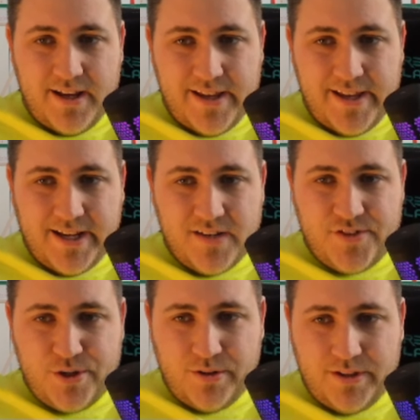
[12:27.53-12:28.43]
it gives
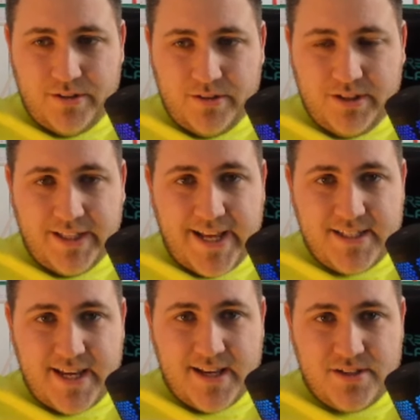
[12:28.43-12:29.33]
you a little glance
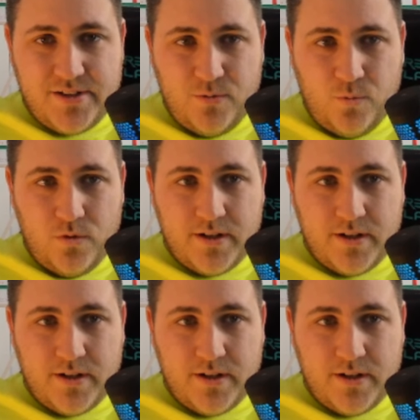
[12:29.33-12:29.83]
as to